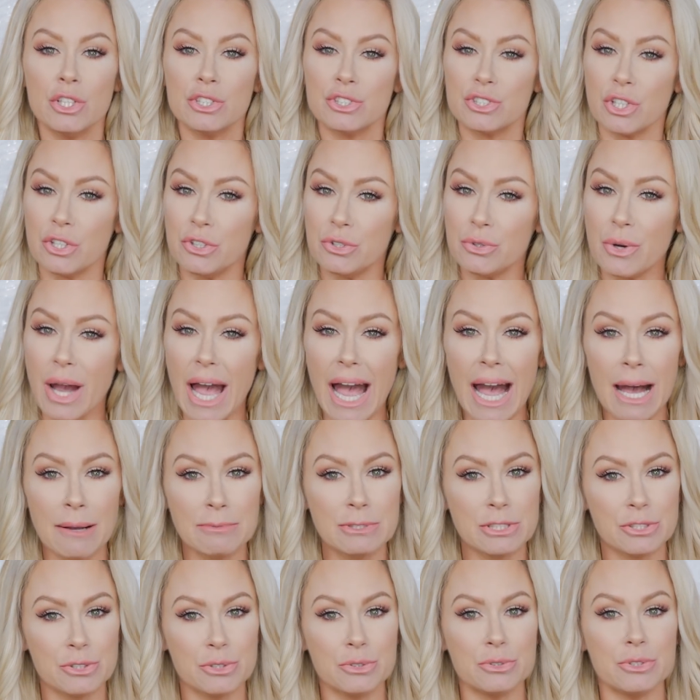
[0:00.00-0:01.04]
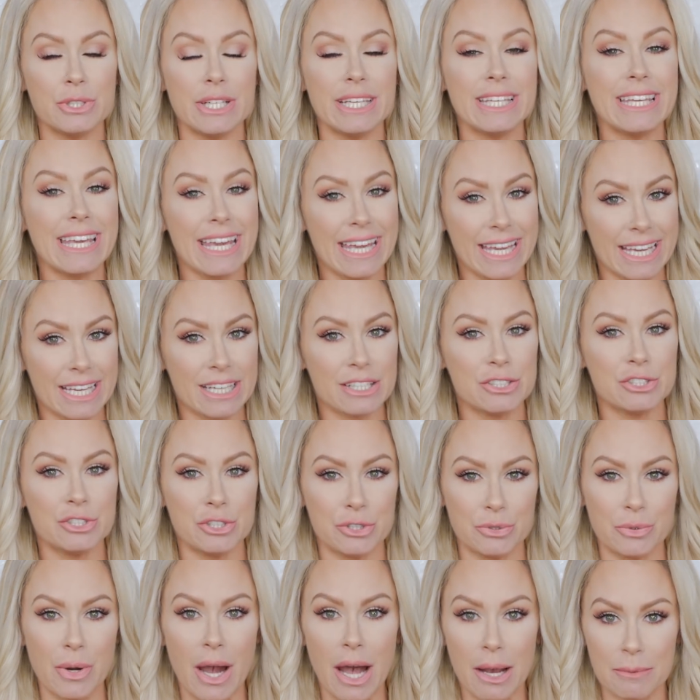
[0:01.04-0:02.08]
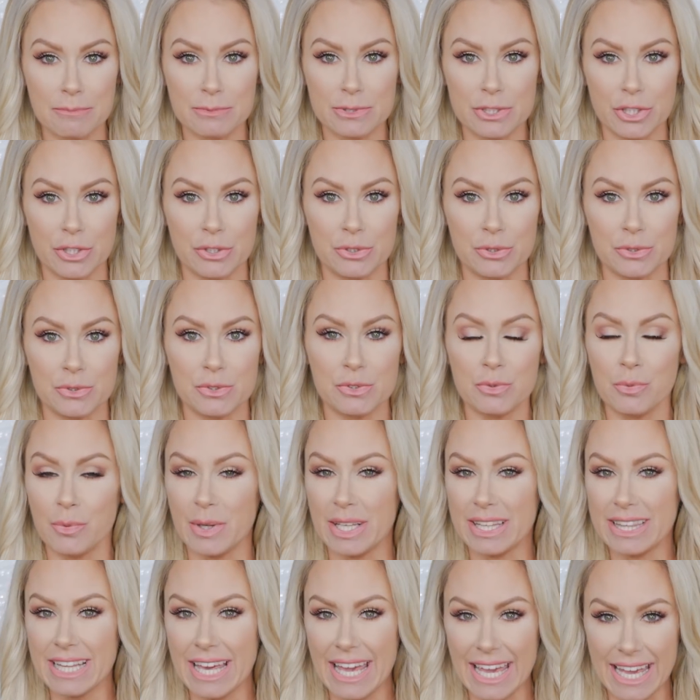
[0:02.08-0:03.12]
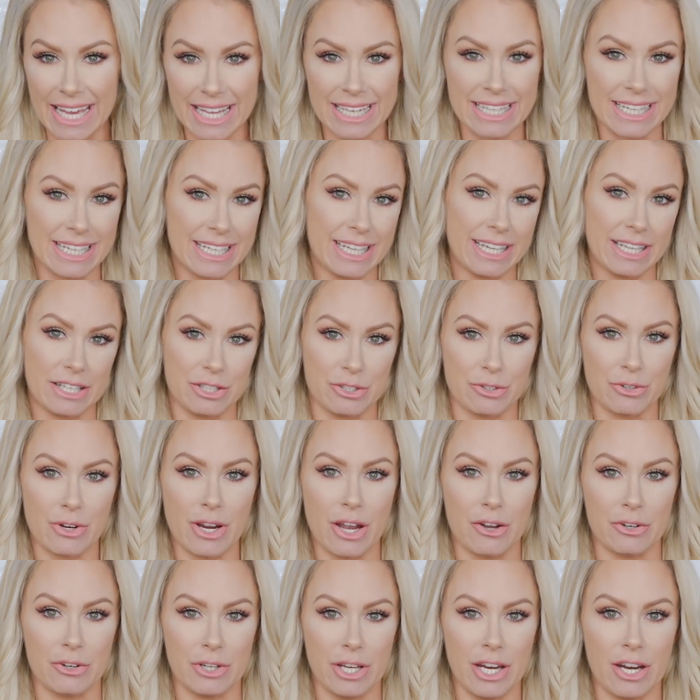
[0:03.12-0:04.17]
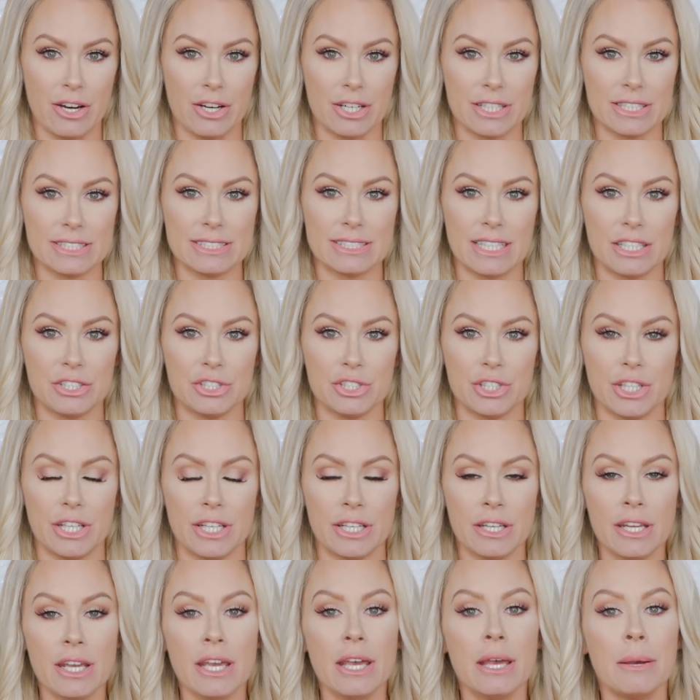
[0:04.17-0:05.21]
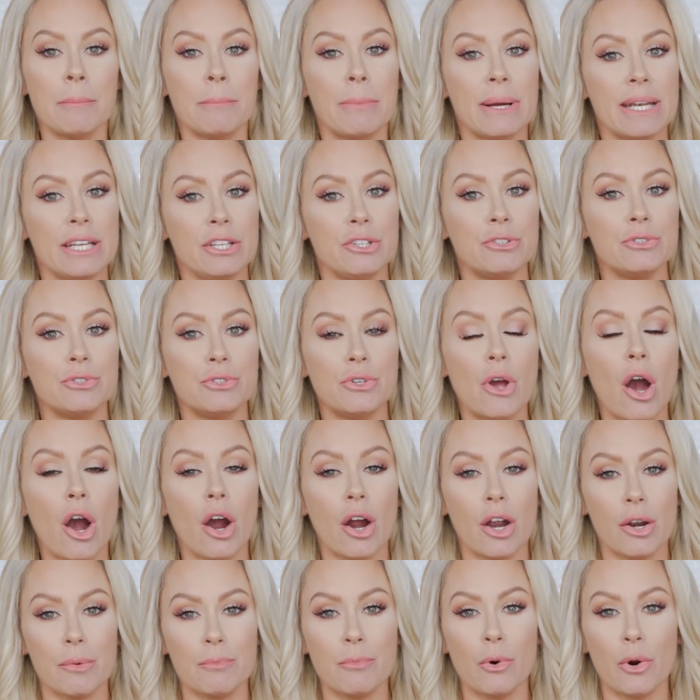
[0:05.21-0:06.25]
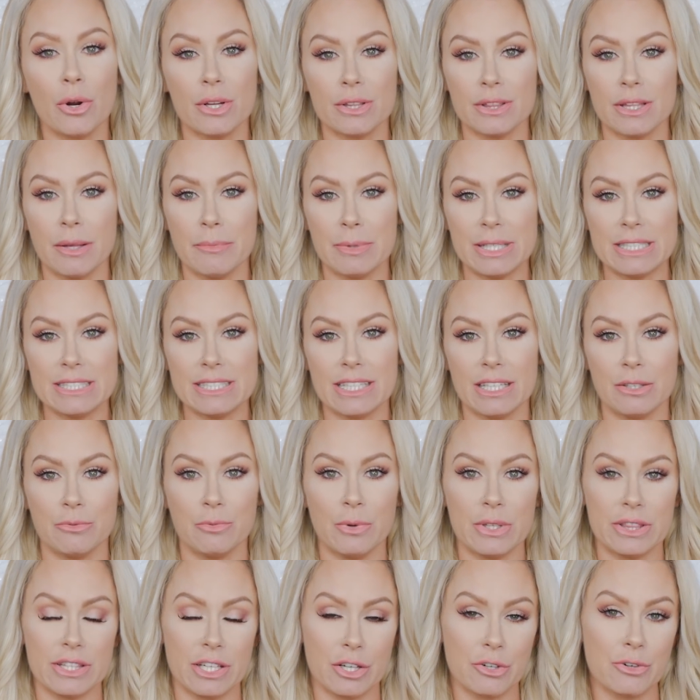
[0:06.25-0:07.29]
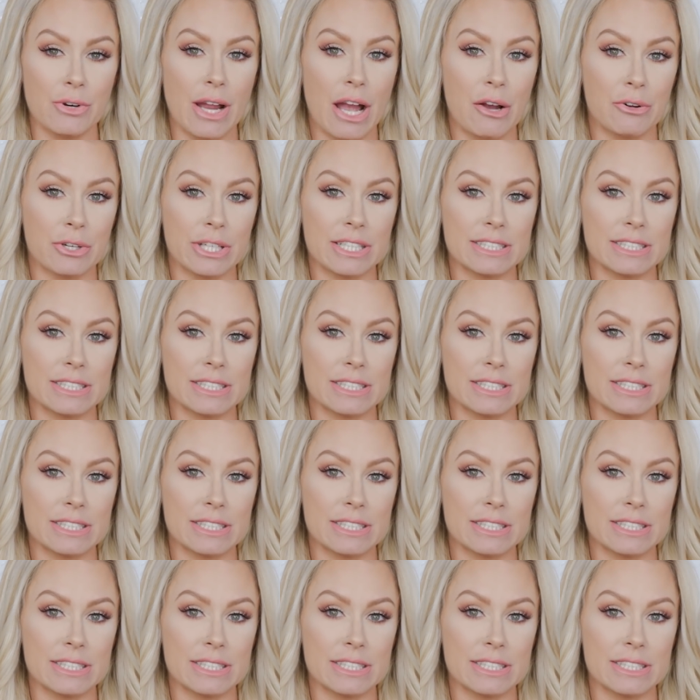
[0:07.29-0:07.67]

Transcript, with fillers: So you absolutely can do updos with any hidden crown hair extension, but you are more limited with the crown